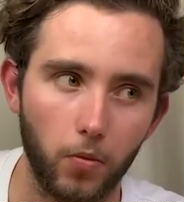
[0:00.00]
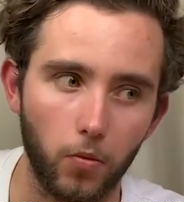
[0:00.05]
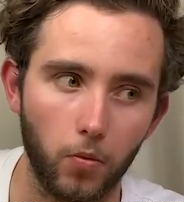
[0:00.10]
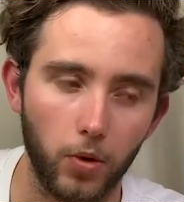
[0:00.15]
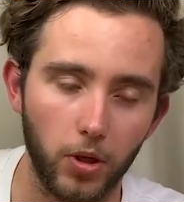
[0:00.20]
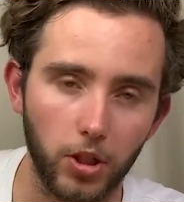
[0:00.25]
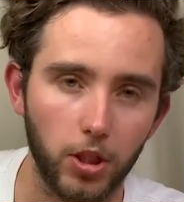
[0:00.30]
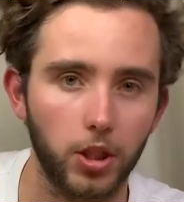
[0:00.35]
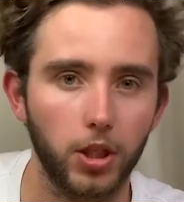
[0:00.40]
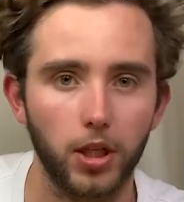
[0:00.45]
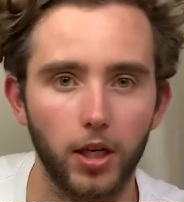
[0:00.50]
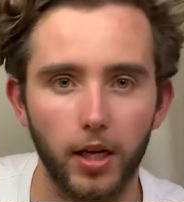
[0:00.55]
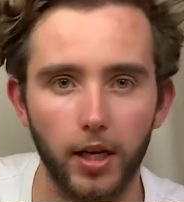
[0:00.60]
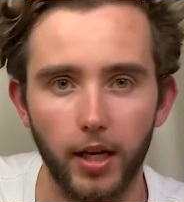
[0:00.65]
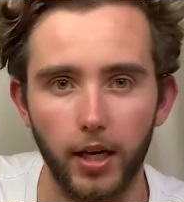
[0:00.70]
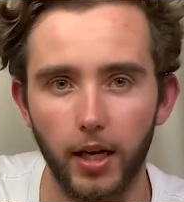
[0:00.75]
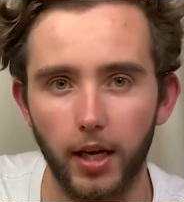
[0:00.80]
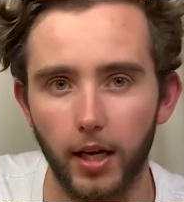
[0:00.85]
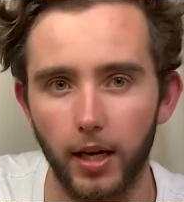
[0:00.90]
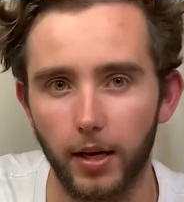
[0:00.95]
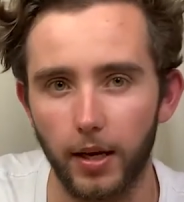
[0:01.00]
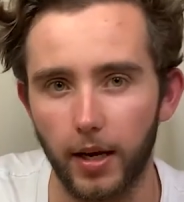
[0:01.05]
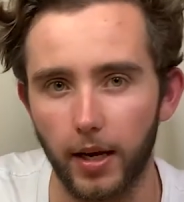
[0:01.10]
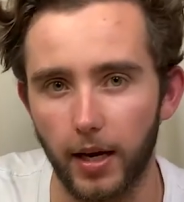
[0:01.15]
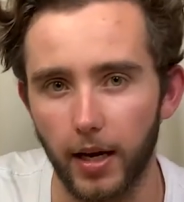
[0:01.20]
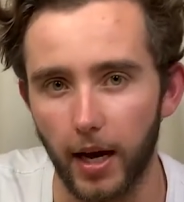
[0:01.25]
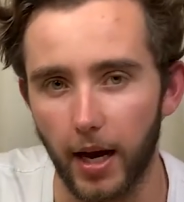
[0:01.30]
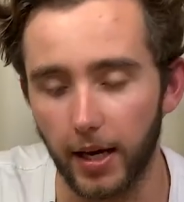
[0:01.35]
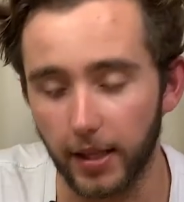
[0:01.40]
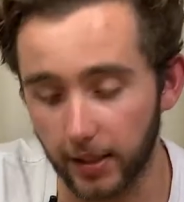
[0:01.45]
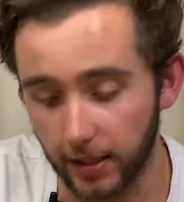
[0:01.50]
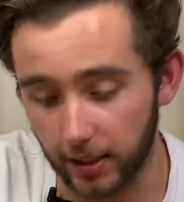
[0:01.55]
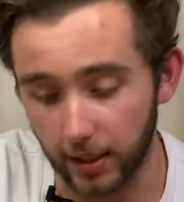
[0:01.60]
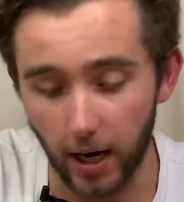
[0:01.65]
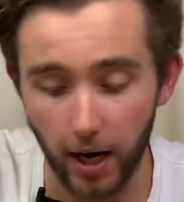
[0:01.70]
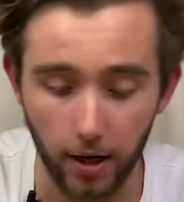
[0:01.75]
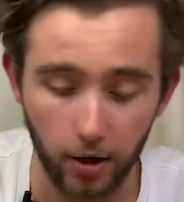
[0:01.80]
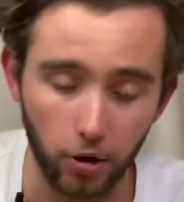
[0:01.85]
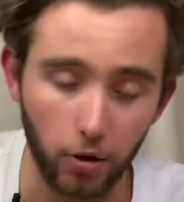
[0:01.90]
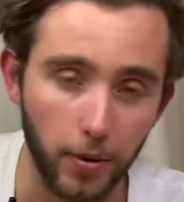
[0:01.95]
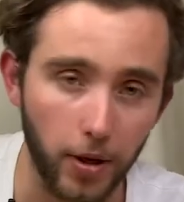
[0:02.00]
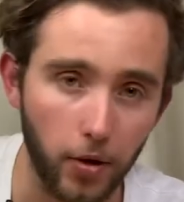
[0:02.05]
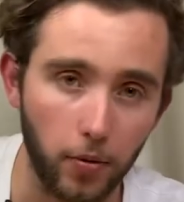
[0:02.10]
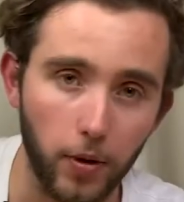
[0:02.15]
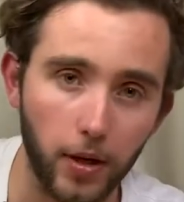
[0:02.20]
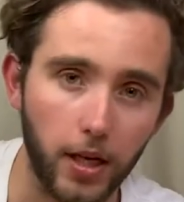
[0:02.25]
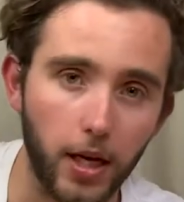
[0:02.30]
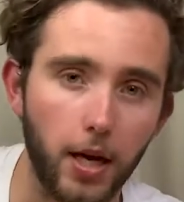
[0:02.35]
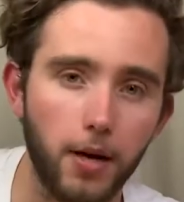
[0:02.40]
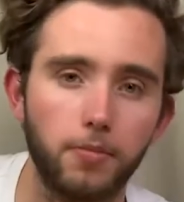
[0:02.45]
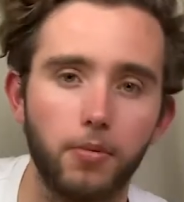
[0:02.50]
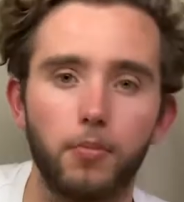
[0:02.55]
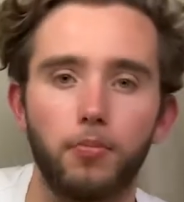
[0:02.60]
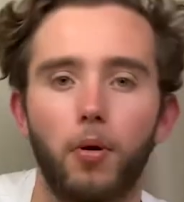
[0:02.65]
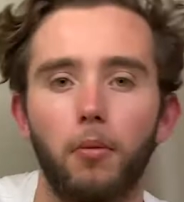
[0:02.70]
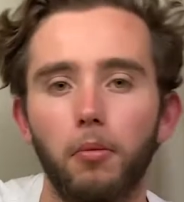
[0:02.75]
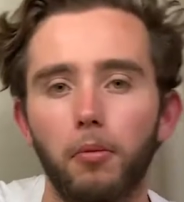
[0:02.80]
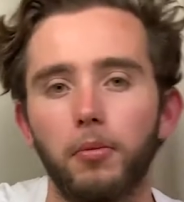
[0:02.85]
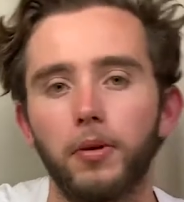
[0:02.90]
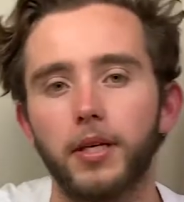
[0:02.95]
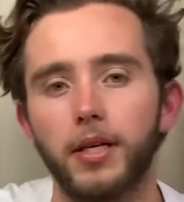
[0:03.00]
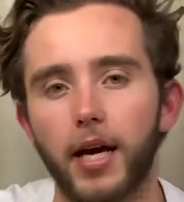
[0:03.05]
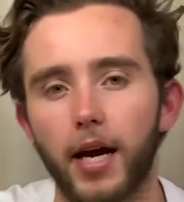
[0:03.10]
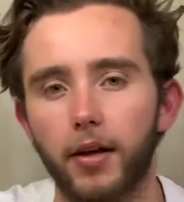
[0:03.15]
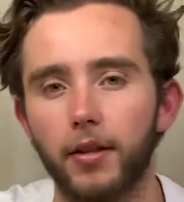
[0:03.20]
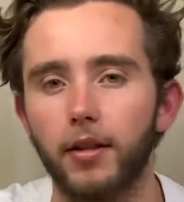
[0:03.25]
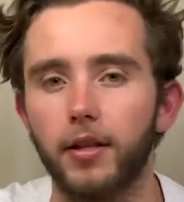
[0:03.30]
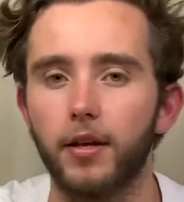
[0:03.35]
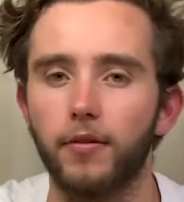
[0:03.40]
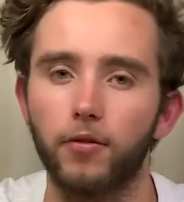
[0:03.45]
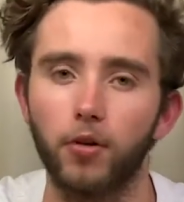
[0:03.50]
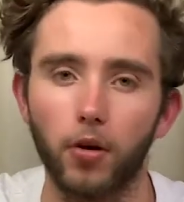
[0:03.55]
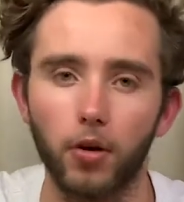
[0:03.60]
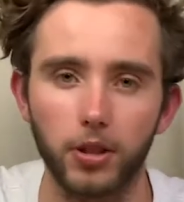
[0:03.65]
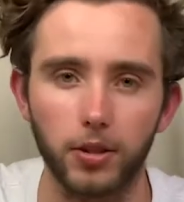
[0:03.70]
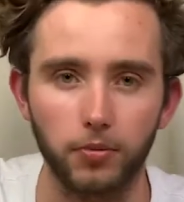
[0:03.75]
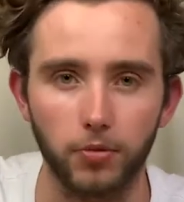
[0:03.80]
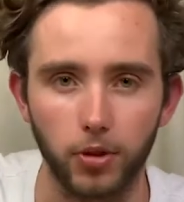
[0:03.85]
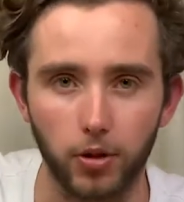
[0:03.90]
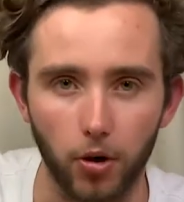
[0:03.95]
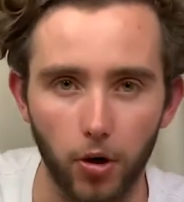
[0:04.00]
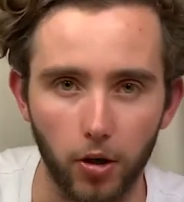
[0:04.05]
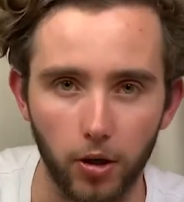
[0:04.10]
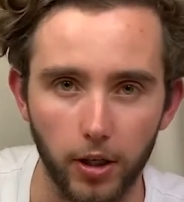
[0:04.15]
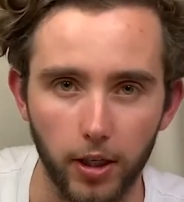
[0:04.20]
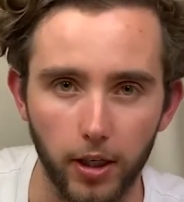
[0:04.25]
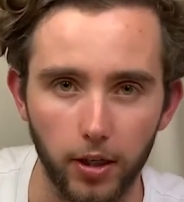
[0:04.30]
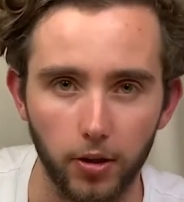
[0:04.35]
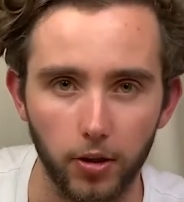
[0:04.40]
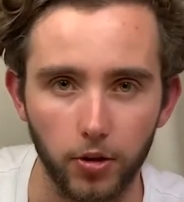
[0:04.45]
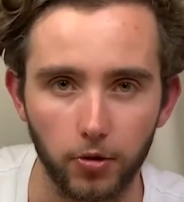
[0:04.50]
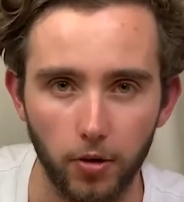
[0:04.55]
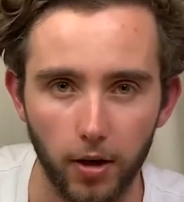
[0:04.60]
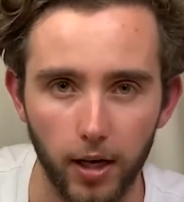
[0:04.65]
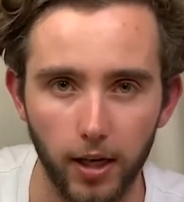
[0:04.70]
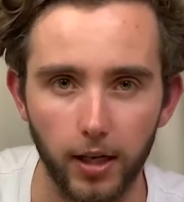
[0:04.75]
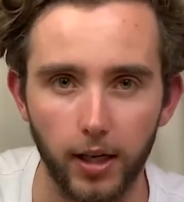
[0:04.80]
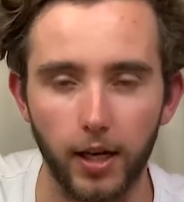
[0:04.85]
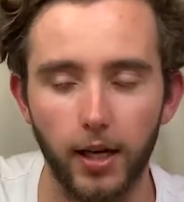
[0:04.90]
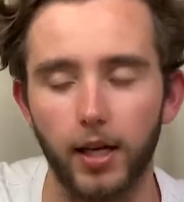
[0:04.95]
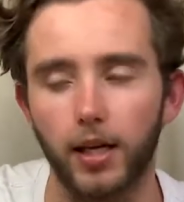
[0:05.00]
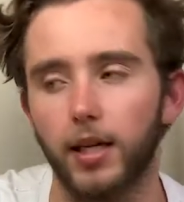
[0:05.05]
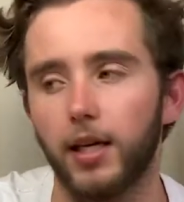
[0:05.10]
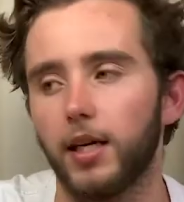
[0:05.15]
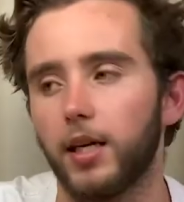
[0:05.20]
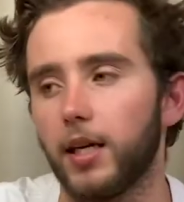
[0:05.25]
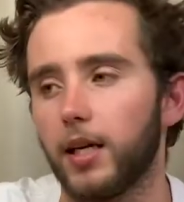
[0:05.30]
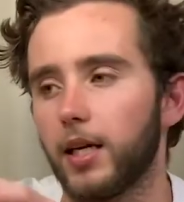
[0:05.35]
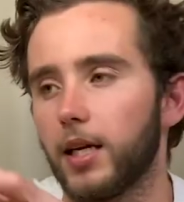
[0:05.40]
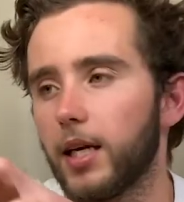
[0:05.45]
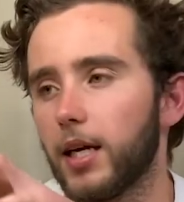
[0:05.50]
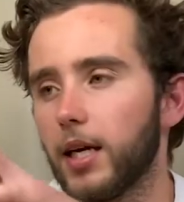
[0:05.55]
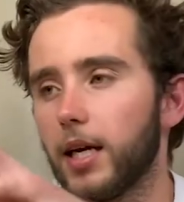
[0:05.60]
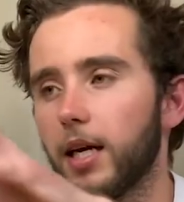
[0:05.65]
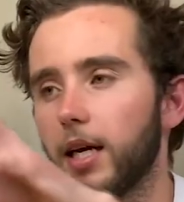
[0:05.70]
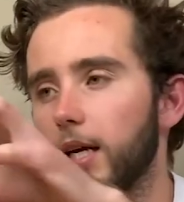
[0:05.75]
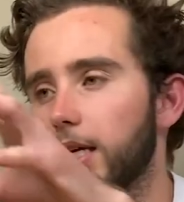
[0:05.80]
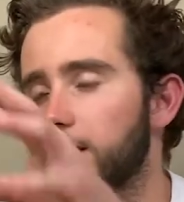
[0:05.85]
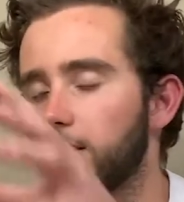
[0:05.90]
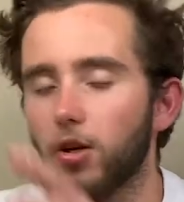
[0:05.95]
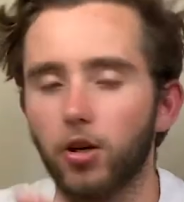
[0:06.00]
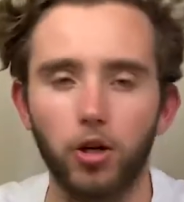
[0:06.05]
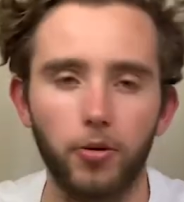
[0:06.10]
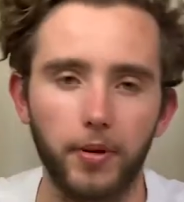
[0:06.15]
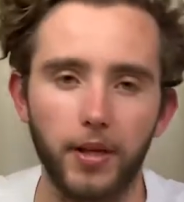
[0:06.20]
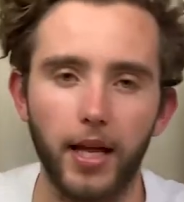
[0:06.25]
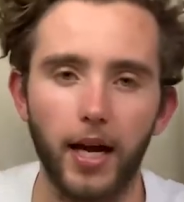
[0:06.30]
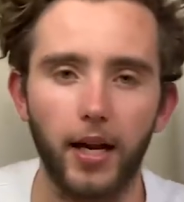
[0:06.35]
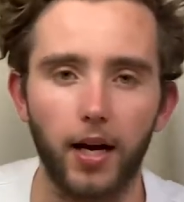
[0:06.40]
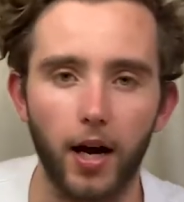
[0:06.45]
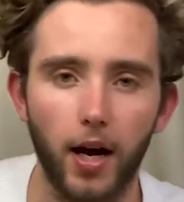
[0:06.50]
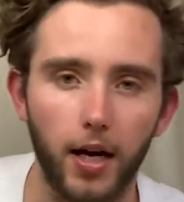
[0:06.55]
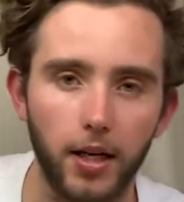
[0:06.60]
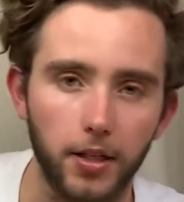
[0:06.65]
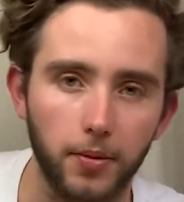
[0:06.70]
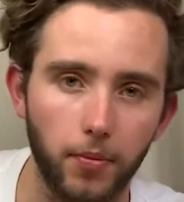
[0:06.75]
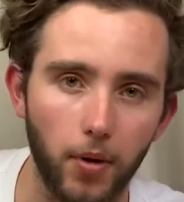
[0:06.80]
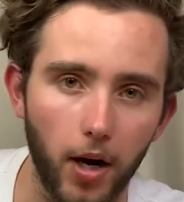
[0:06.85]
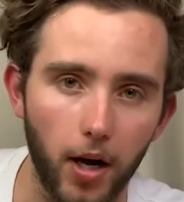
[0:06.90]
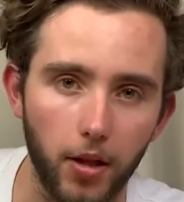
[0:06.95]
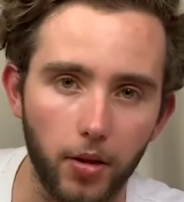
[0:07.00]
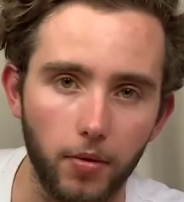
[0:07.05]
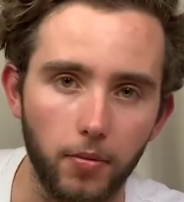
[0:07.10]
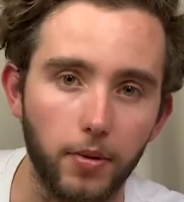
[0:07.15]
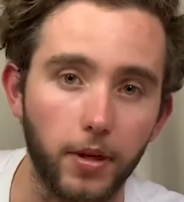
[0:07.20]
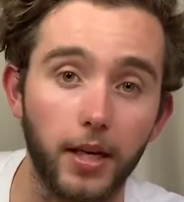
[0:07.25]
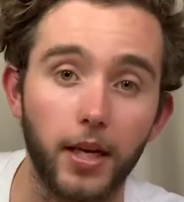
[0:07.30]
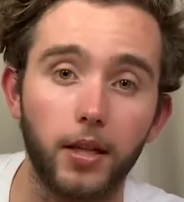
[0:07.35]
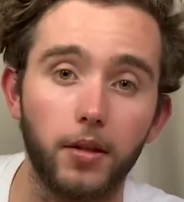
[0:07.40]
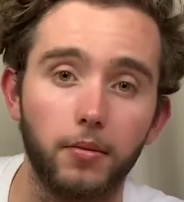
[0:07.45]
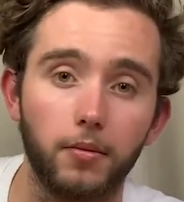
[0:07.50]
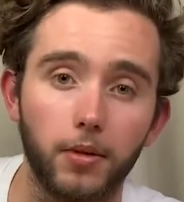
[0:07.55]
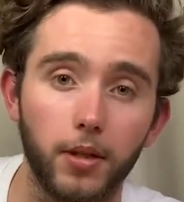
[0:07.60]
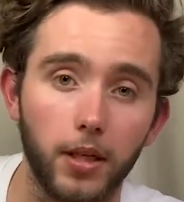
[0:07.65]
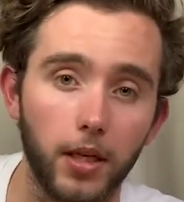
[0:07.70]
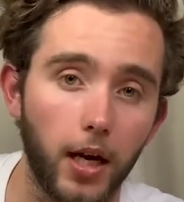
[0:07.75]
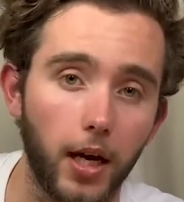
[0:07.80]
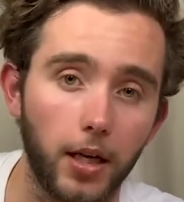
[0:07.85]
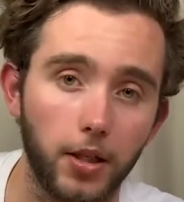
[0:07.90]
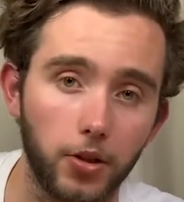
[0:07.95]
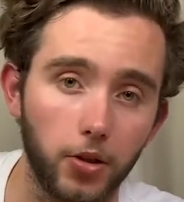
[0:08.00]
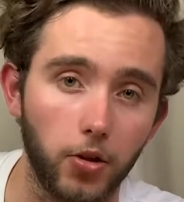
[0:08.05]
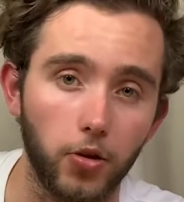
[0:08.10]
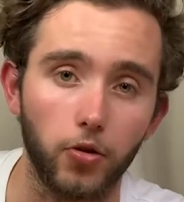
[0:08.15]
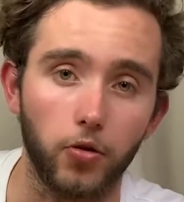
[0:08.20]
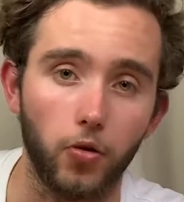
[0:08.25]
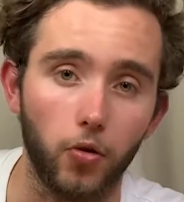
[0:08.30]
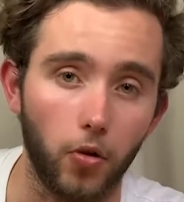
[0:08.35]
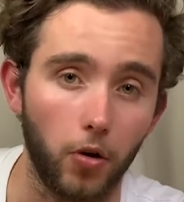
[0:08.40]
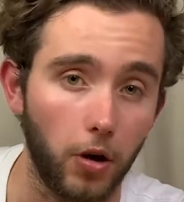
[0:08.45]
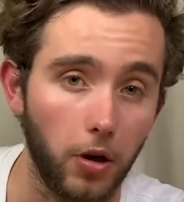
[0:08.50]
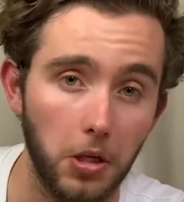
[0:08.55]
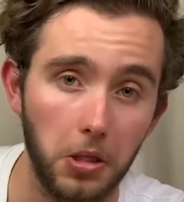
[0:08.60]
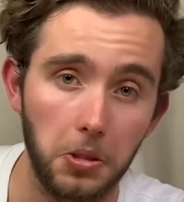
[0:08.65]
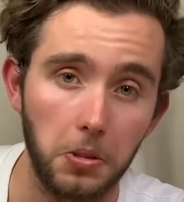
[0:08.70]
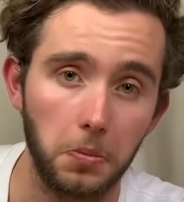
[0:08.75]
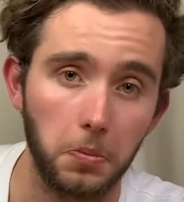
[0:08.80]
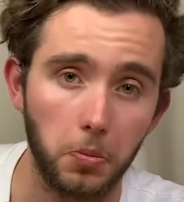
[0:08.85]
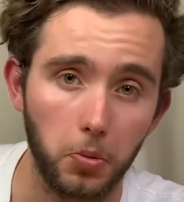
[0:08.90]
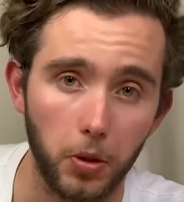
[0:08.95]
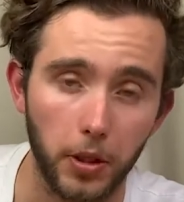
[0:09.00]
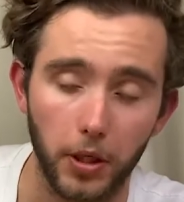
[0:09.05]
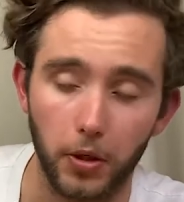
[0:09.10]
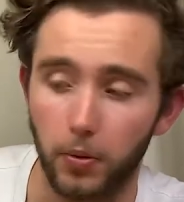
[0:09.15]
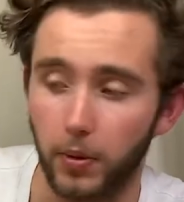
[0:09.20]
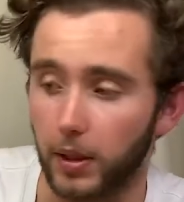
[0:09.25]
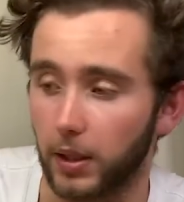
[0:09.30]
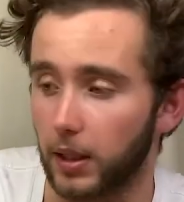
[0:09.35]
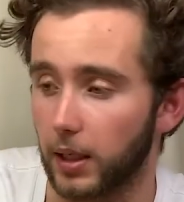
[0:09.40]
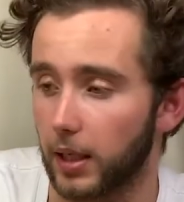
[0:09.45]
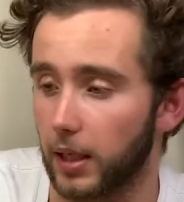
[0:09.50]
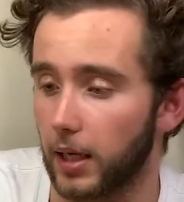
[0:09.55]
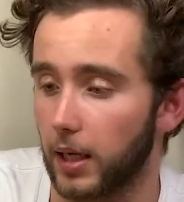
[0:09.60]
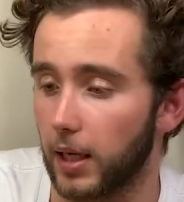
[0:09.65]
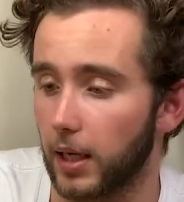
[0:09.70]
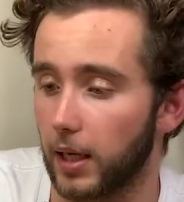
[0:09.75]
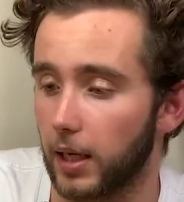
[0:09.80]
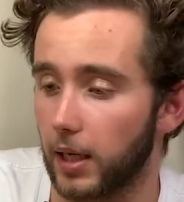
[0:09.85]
which at the start could have been quicker, but probably now that they've got some stock in Australia, it's not going to be that hard to buy them and get them to your door pretty quickly.